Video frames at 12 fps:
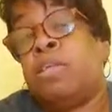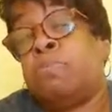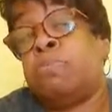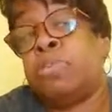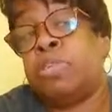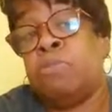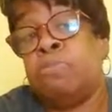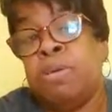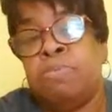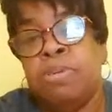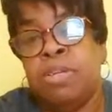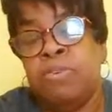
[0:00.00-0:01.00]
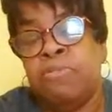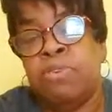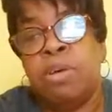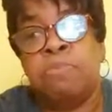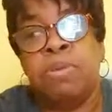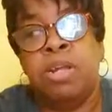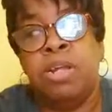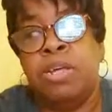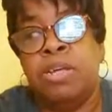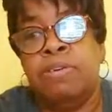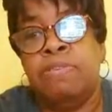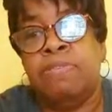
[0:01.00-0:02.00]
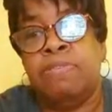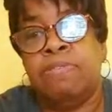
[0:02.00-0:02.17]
numbers still may be different. I believe.